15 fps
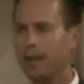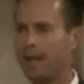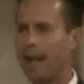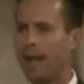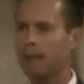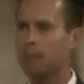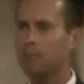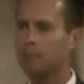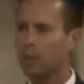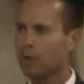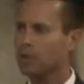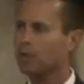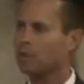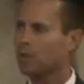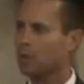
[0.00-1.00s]
enacted
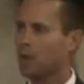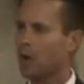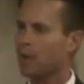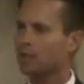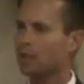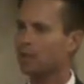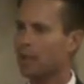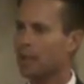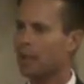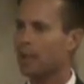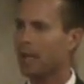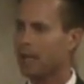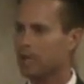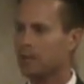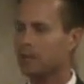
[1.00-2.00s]
burdensome laws and
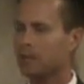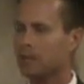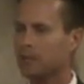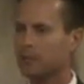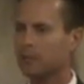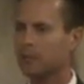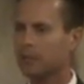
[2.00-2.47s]
regulations.